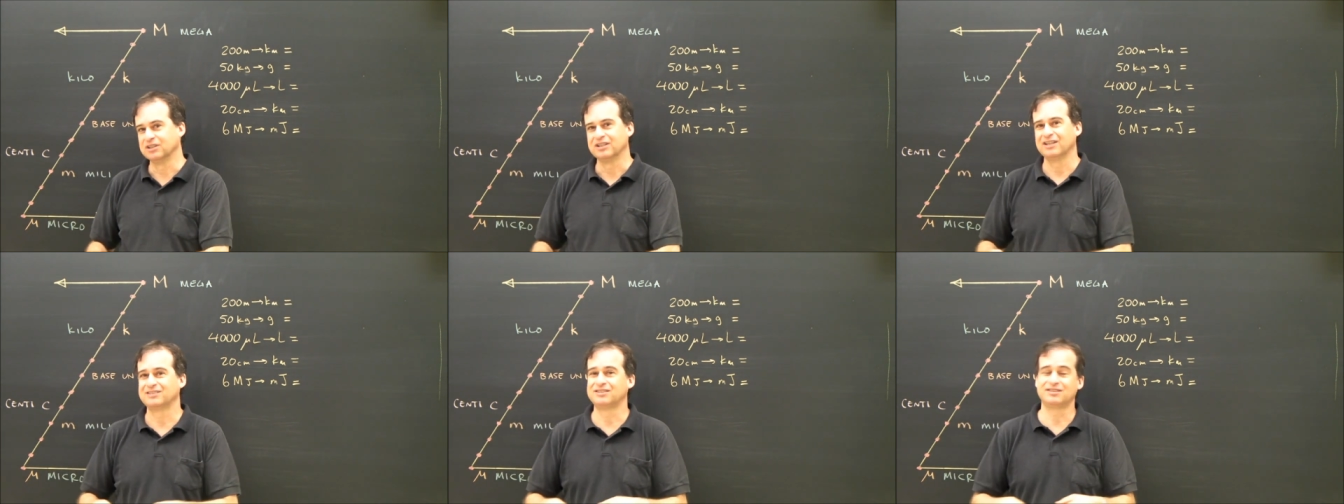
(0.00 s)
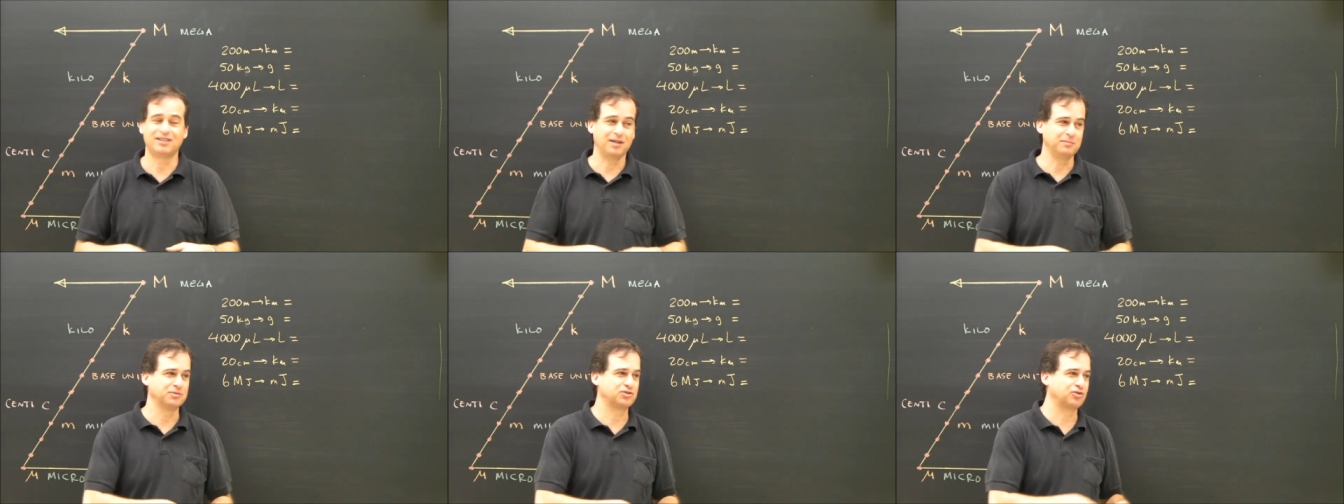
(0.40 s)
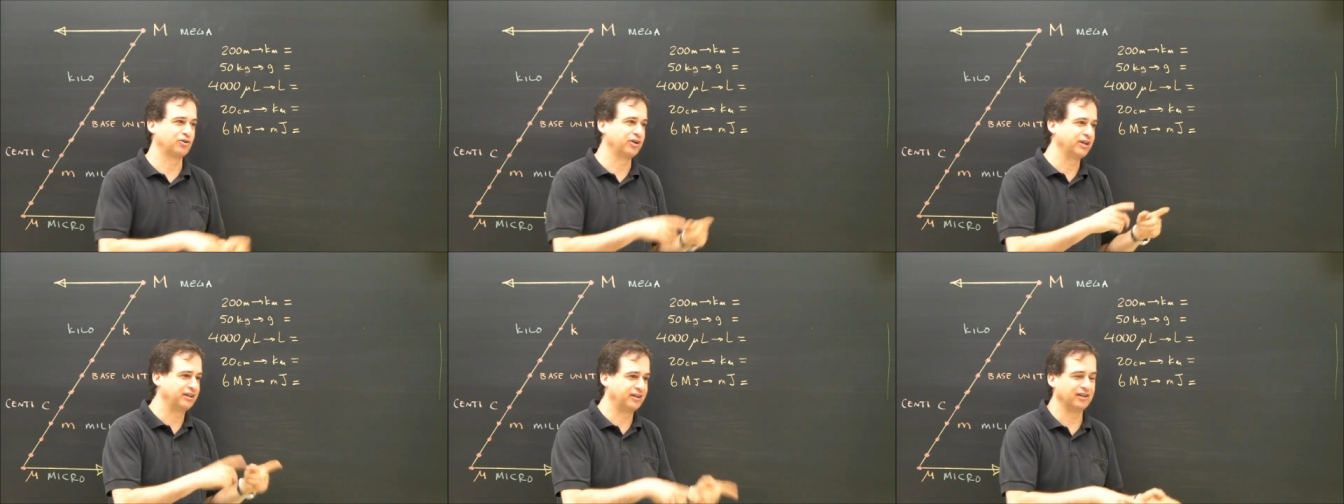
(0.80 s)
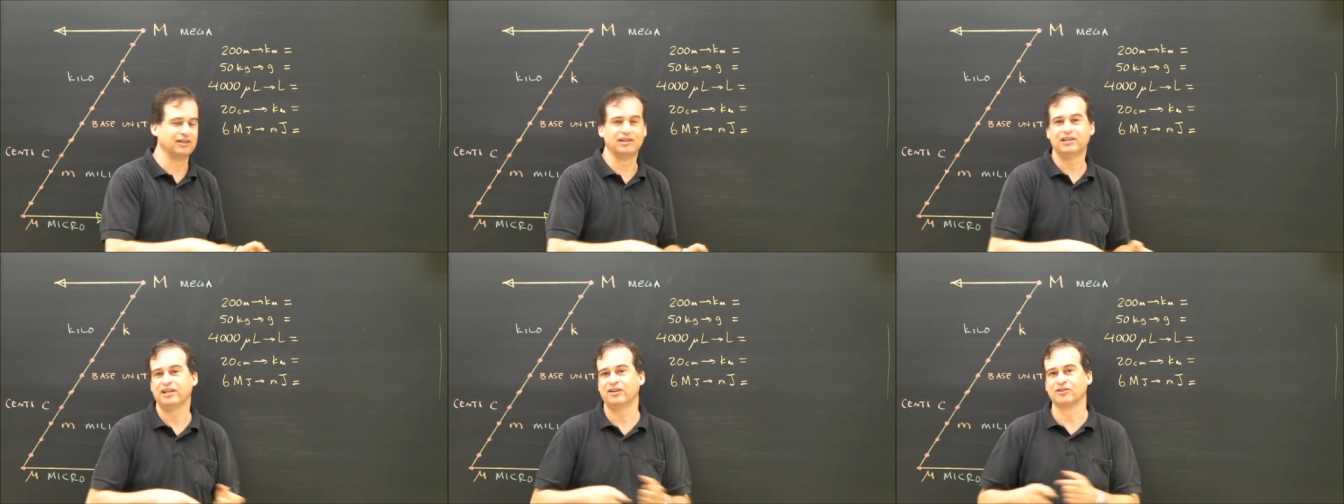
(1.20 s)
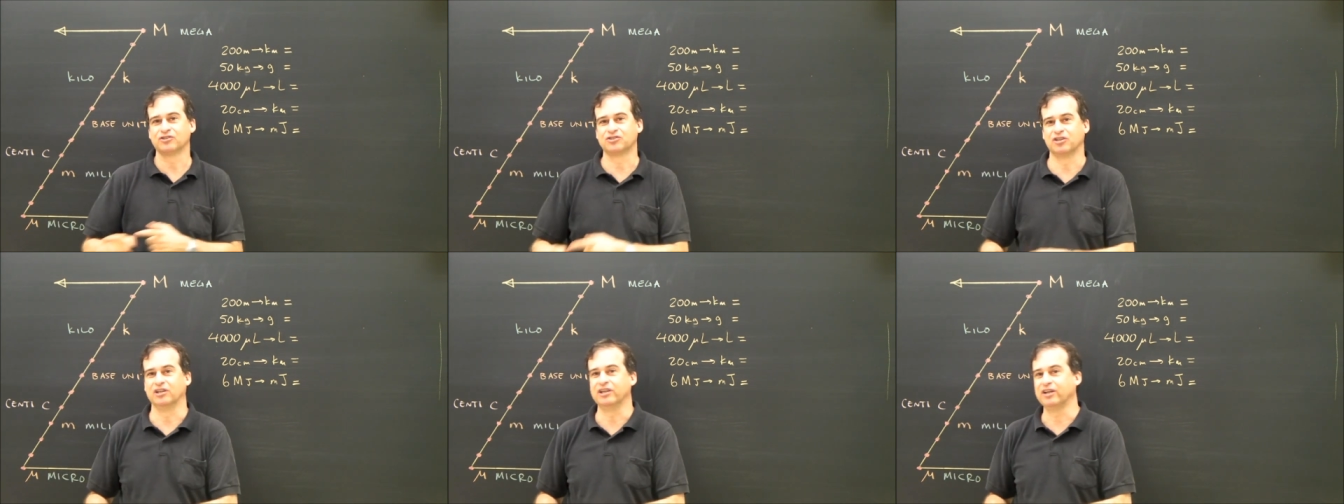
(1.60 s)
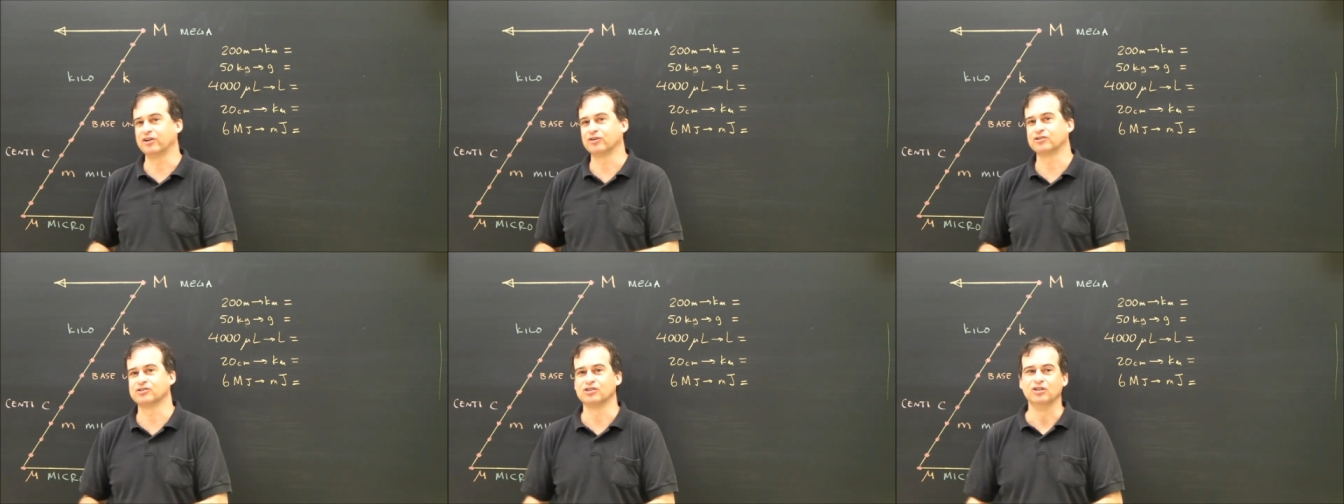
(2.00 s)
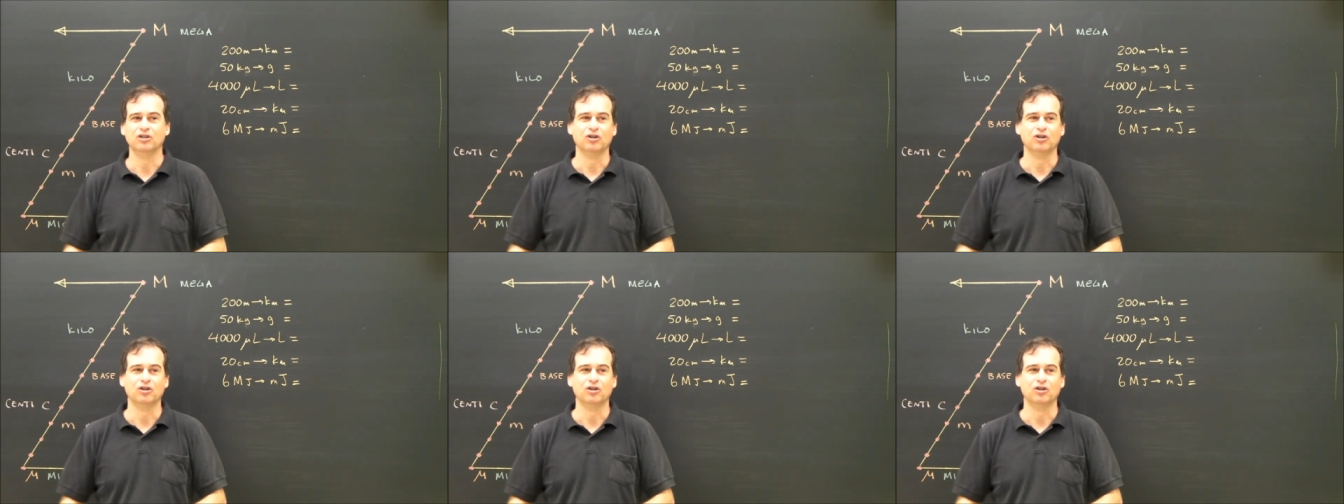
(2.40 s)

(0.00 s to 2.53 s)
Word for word: it's the same as turning kiloliters to liters